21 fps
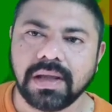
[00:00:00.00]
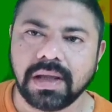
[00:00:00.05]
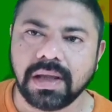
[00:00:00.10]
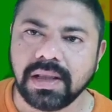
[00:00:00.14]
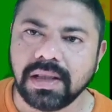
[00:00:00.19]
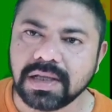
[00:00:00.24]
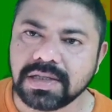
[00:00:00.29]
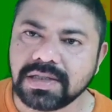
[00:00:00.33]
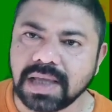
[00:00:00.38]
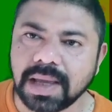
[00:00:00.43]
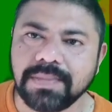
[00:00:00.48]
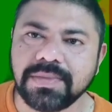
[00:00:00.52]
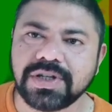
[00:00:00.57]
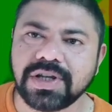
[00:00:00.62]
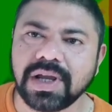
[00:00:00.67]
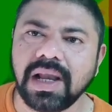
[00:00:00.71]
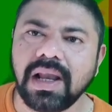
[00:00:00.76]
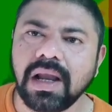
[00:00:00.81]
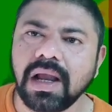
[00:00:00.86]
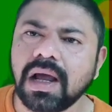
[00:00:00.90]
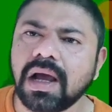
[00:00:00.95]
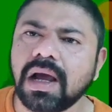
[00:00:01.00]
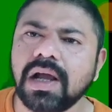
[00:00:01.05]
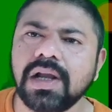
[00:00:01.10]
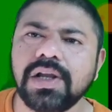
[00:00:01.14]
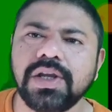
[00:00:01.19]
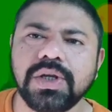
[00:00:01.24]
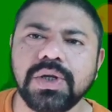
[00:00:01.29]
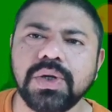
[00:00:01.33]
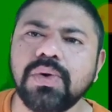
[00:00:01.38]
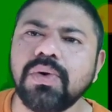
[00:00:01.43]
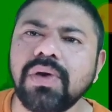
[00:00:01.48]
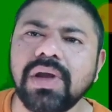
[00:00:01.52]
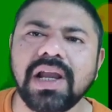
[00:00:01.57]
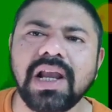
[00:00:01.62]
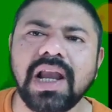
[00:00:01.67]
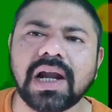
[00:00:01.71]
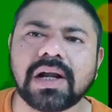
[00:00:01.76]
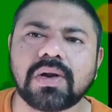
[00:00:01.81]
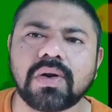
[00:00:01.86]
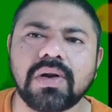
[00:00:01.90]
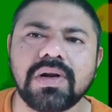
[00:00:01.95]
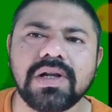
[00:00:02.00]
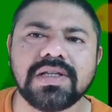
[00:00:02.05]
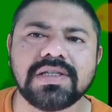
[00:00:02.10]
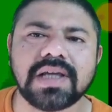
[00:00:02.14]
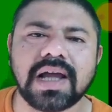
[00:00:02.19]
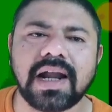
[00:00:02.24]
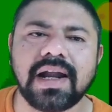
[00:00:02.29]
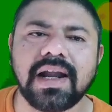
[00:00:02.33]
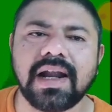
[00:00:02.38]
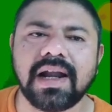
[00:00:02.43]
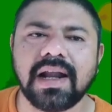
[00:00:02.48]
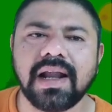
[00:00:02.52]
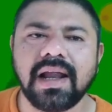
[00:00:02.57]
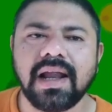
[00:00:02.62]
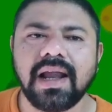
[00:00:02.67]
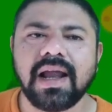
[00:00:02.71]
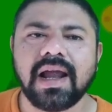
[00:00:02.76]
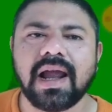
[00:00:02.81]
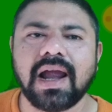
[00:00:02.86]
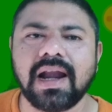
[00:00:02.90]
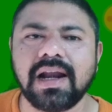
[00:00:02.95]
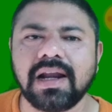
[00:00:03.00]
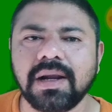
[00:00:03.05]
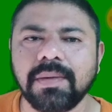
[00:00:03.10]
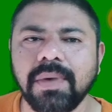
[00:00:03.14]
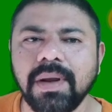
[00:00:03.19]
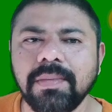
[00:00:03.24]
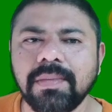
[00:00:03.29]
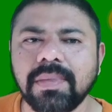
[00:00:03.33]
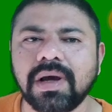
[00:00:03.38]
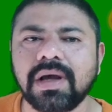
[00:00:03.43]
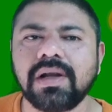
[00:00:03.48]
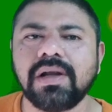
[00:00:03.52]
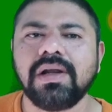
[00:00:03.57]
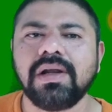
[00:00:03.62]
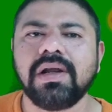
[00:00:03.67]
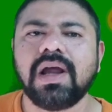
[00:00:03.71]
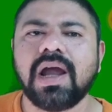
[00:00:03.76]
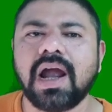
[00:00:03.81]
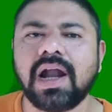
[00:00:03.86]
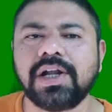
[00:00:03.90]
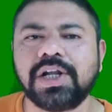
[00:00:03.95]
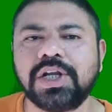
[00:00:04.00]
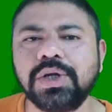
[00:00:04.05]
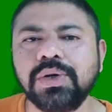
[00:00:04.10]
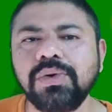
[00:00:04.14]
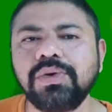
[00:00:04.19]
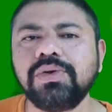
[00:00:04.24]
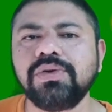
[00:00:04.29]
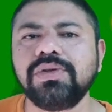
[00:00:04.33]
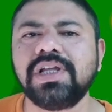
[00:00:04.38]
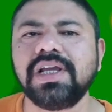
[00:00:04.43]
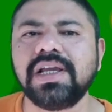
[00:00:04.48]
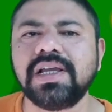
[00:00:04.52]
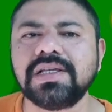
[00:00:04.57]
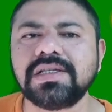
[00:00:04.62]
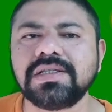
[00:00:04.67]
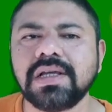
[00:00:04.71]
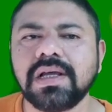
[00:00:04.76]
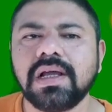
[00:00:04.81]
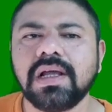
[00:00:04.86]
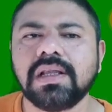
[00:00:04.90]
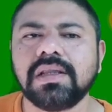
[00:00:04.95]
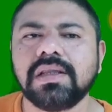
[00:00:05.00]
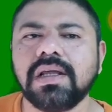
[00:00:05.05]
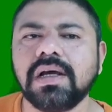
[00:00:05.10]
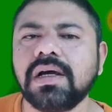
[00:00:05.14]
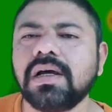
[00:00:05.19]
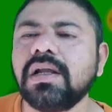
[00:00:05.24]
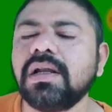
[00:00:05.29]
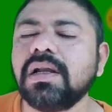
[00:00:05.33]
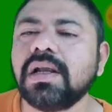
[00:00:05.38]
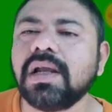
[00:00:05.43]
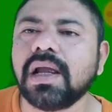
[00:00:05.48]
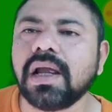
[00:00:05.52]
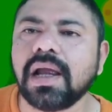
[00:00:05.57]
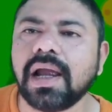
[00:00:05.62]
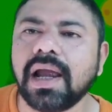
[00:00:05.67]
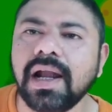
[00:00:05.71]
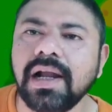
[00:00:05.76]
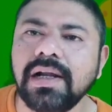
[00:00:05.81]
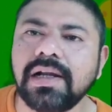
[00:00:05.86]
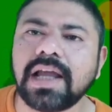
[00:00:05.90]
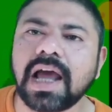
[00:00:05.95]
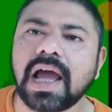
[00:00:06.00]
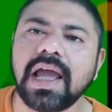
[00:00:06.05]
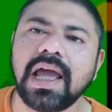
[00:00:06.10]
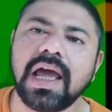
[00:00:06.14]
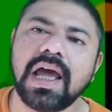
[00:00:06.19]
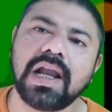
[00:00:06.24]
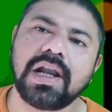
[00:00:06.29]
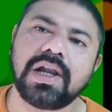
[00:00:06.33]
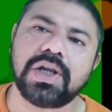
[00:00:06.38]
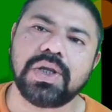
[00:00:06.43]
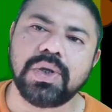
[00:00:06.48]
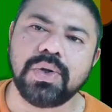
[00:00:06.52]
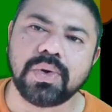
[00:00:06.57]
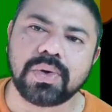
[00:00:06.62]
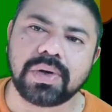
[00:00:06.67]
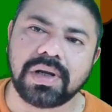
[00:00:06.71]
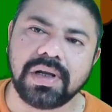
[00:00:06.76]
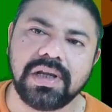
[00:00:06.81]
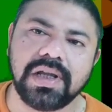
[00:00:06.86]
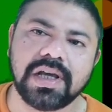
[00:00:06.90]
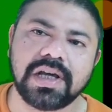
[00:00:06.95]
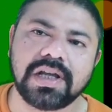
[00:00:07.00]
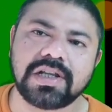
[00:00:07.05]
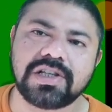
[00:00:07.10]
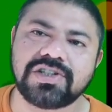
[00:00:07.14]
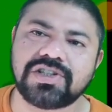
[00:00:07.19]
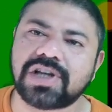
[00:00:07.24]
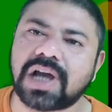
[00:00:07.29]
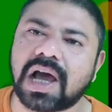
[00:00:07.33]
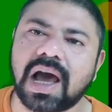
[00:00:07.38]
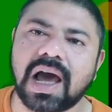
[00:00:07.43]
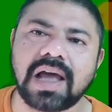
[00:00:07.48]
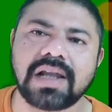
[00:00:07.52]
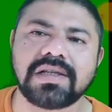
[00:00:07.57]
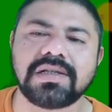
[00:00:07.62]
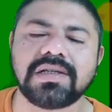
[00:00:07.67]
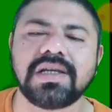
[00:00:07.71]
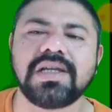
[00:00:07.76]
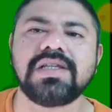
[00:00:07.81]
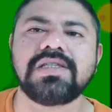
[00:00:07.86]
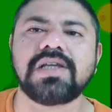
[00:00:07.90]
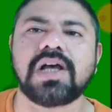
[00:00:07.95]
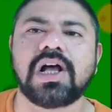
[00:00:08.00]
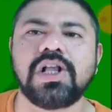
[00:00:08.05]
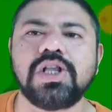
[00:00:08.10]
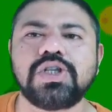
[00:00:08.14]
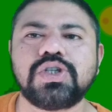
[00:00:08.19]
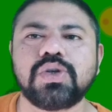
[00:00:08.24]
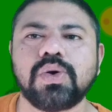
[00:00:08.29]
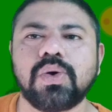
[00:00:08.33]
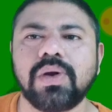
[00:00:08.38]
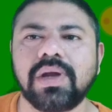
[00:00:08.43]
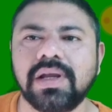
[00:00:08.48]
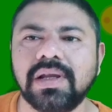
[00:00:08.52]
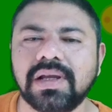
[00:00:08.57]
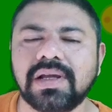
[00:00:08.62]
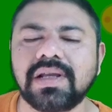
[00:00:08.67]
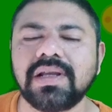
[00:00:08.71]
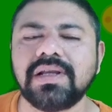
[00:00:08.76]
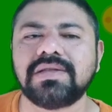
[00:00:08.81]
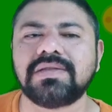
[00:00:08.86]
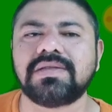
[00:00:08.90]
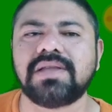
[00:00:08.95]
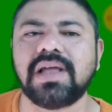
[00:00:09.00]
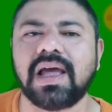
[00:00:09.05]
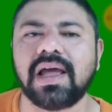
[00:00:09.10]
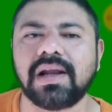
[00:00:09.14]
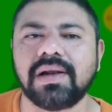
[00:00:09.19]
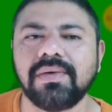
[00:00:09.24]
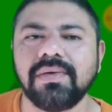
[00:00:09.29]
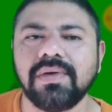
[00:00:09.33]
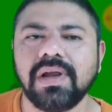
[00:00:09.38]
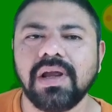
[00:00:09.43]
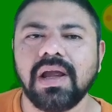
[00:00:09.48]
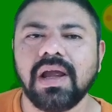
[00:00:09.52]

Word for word: In the same shell, a new electron is added. And remember, due to this, the entire nuclear charge is also increased there.